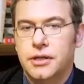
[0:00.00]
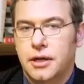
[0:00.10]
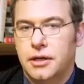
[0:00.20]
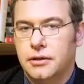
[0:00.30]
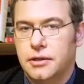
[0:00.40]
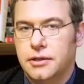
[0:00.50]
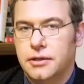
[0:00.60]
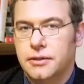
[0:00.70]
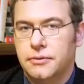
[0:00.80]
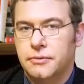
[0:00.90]

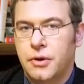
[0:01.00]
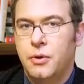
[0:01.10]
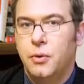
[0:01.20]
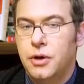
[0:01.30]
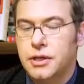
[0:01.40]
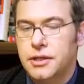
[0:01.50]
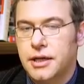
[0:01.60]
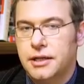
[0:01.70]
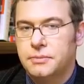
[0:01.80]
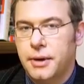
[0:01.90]
occurrence, worse than
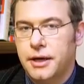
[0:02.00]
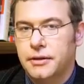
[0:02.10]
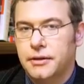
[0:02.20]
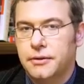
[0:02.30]
expected.